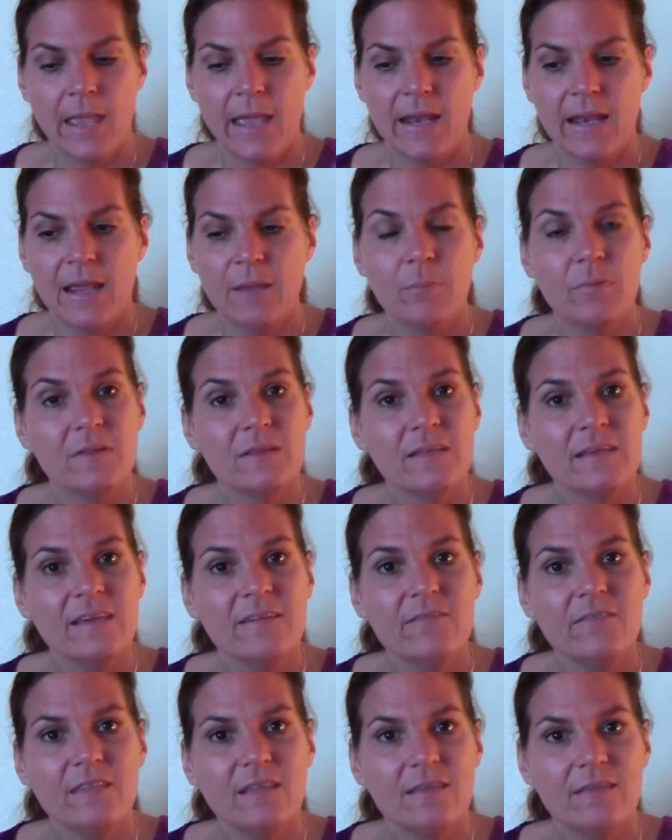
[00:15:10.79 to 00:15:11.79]
And I
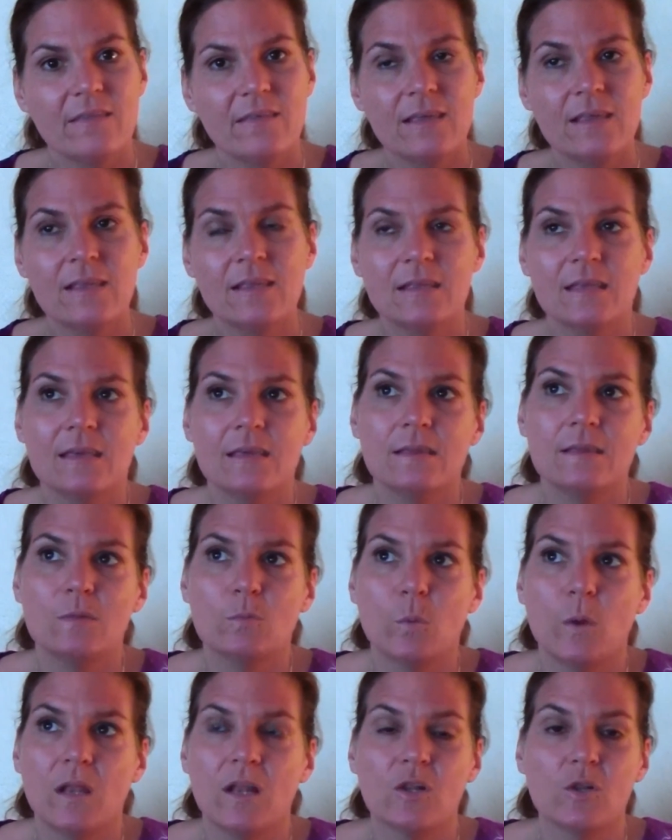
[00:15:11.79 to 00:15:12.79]
believe that this
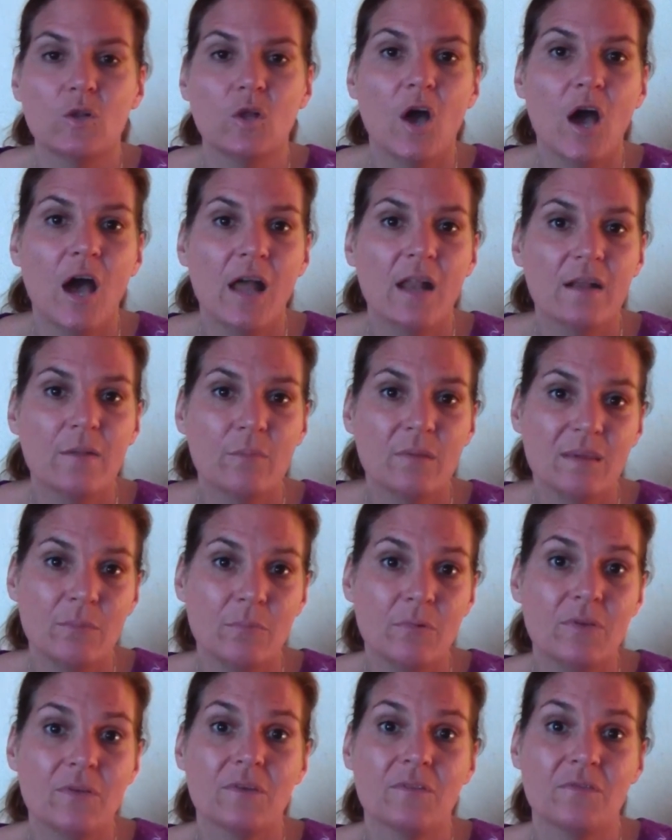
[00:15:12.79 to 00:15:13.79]
is what a lot of
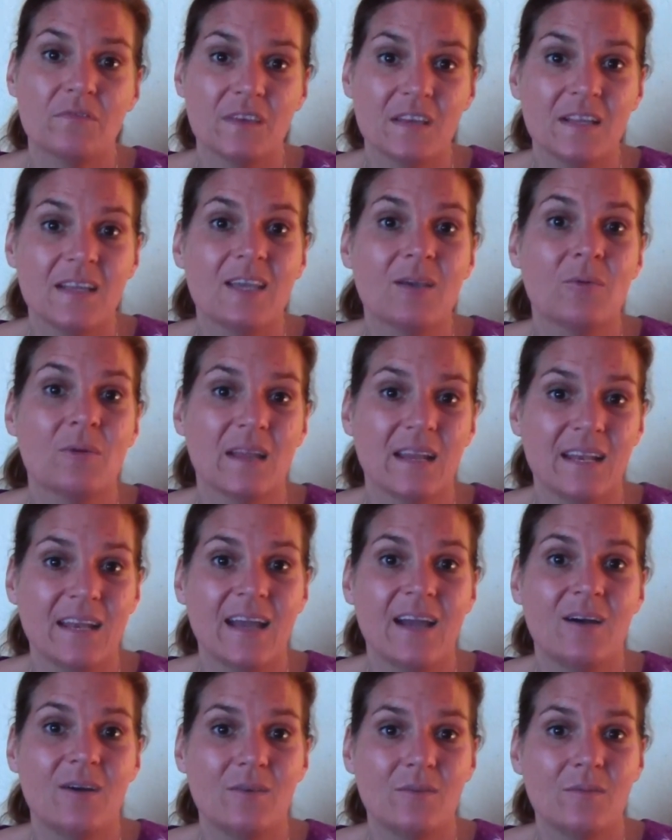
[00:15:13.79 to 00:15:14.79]
people are feeling right
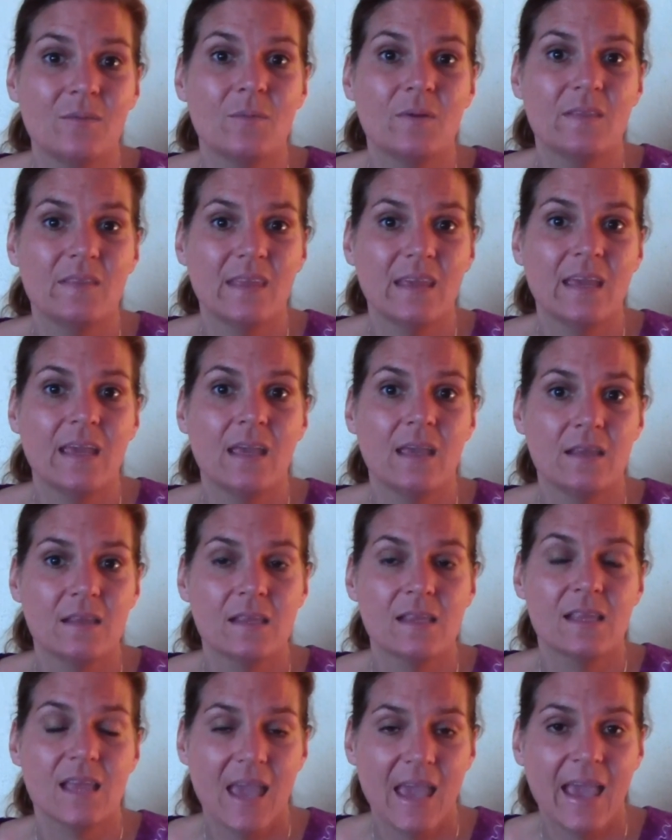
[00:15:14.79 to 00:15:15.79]
now when they
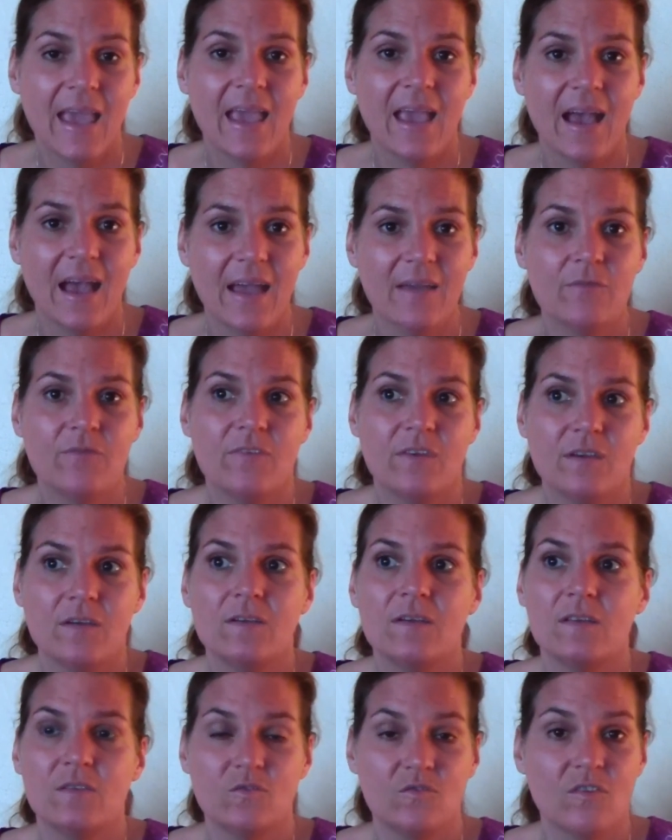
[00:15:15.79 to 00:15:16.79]
say, I
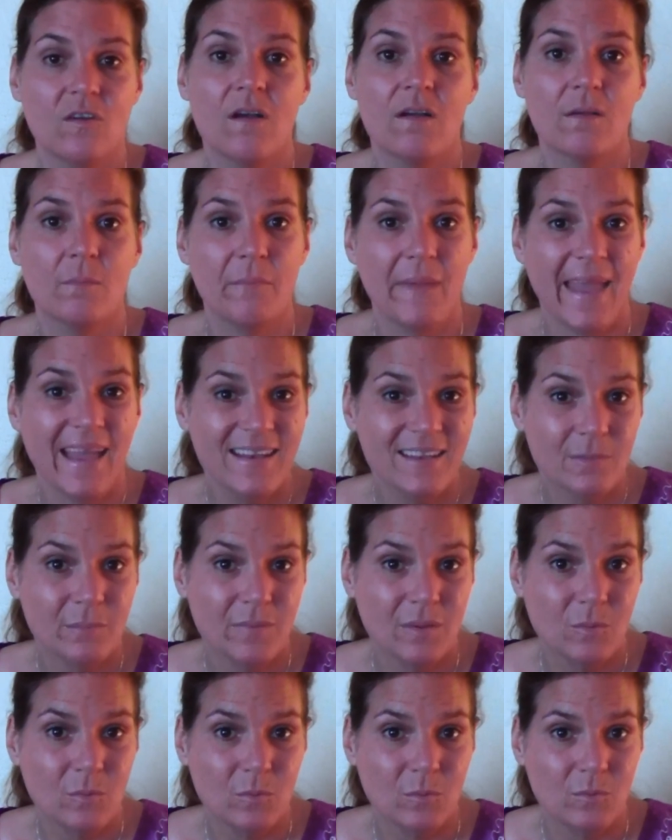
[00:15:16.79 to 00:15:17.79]
feel a strong
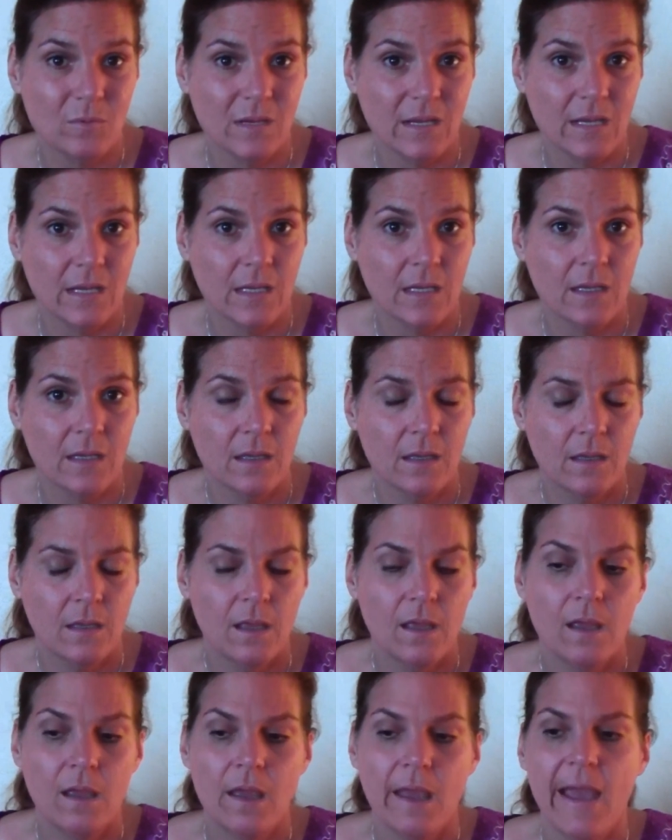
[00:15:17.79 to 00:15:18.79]
abandonment wounding.
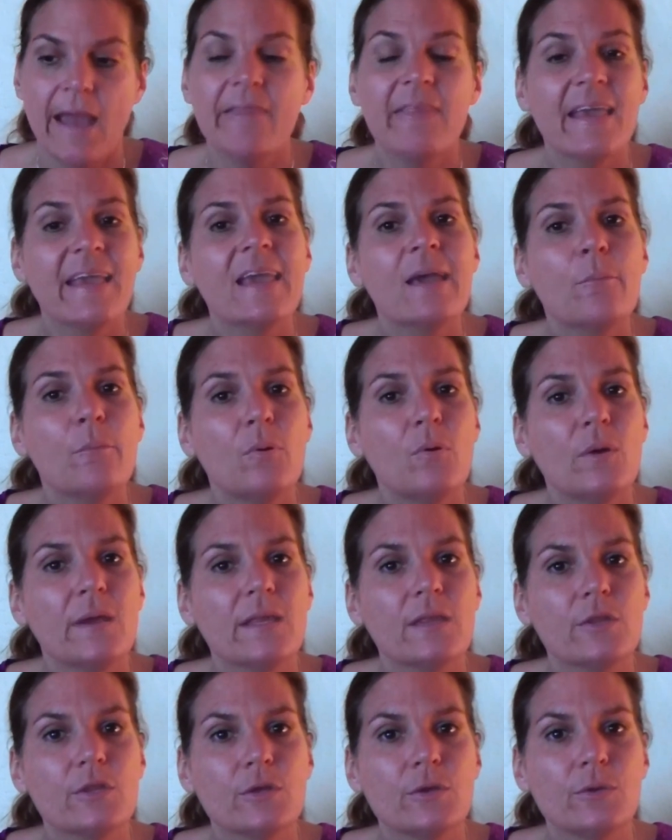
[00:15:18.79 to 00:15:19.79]
And they can
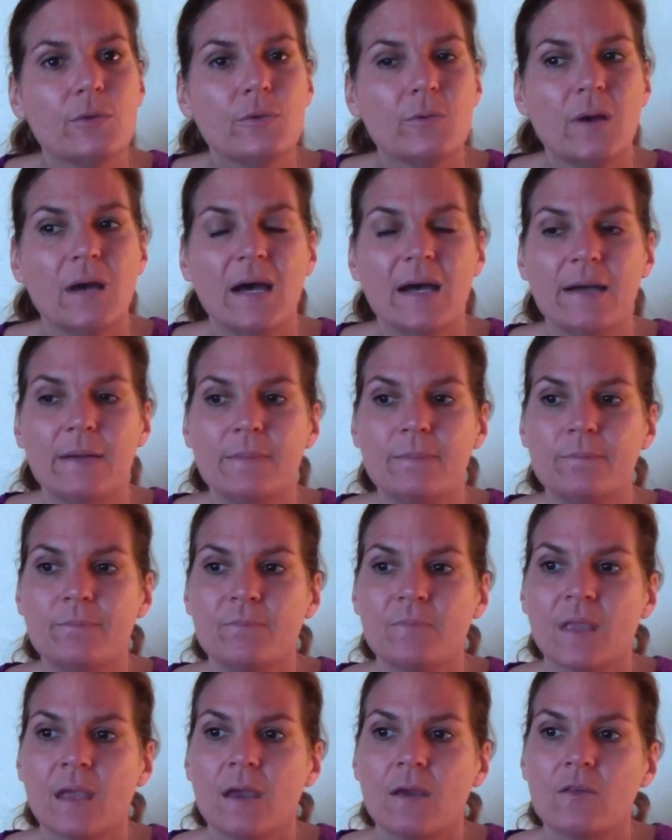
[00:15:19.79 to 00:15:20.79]
point to
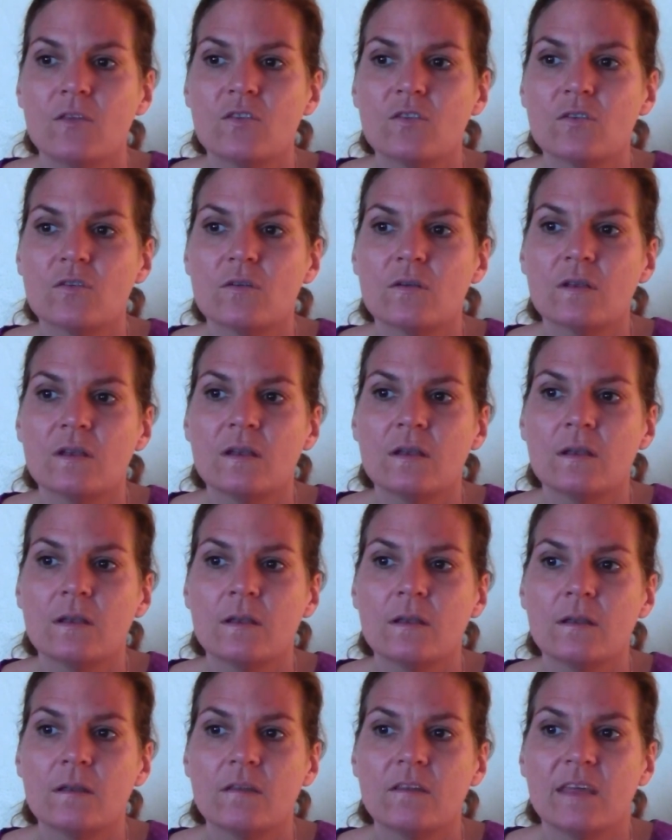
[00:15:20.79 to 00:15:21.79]

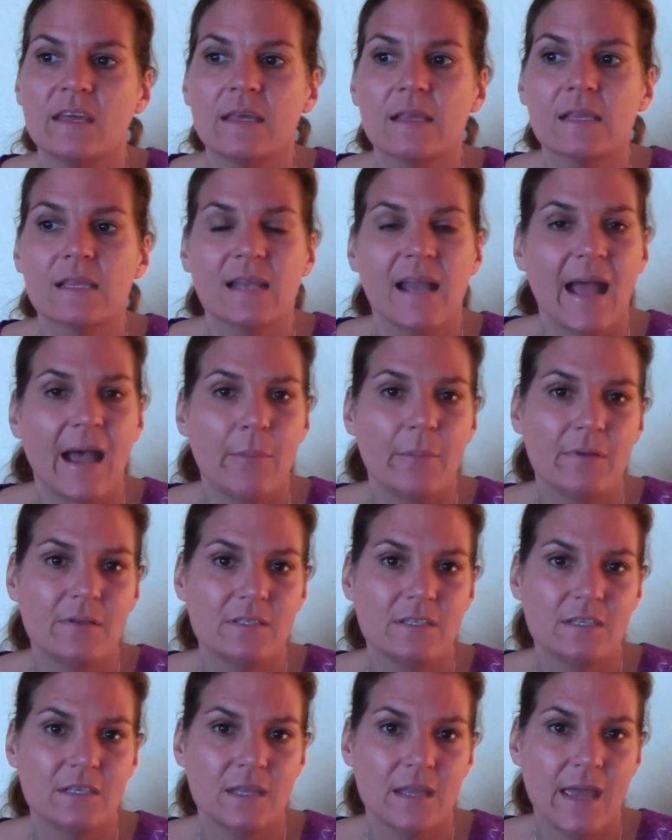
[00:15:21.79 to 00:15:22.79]
certain things that
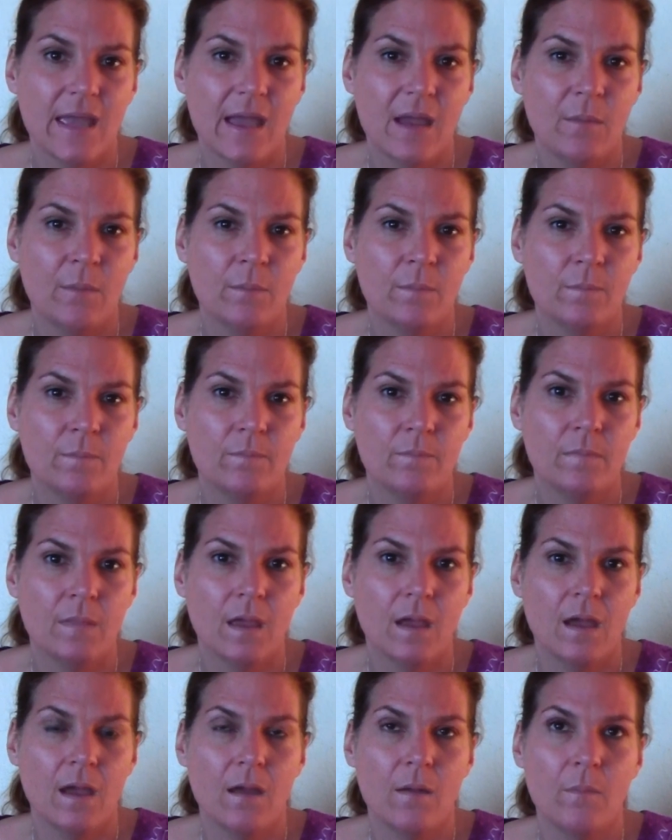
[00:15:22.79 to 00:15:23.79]
happened to them
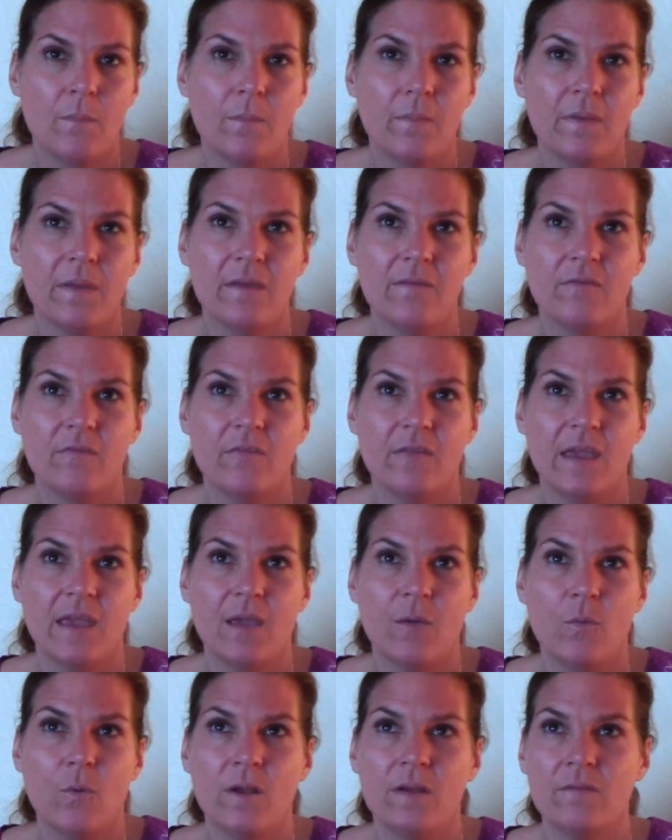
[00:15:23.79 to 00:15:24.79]
if
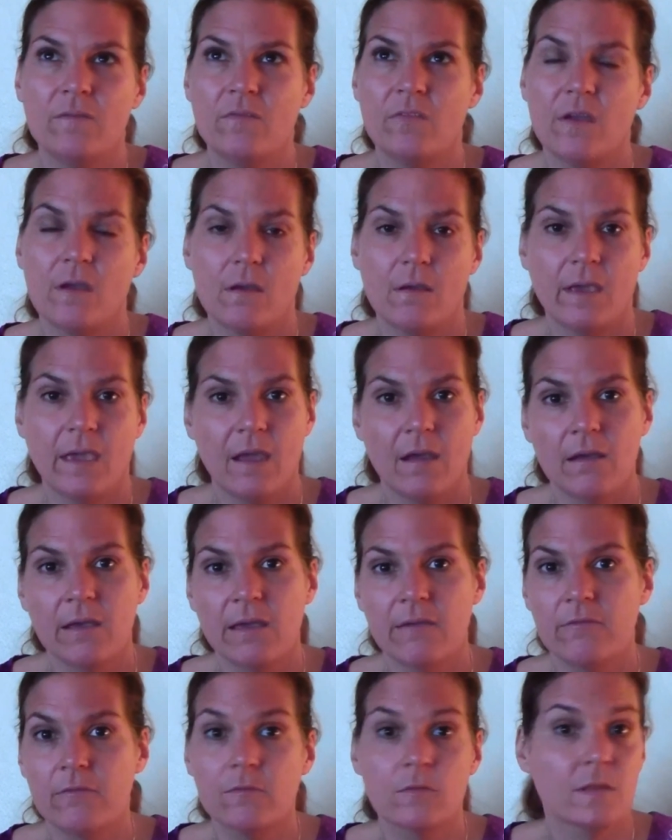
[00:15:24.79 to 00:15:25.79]
one of their
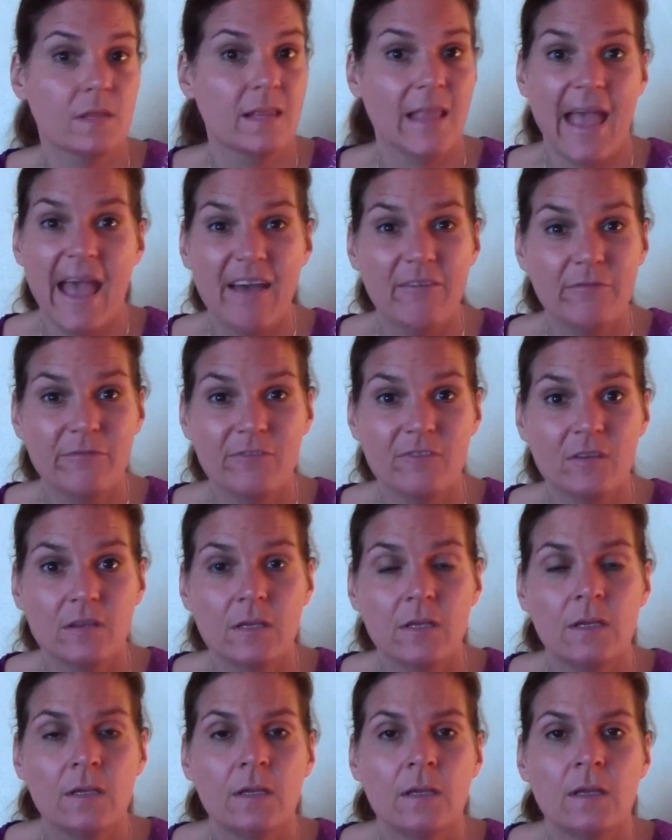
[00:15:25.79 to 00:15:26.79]
caregivers left.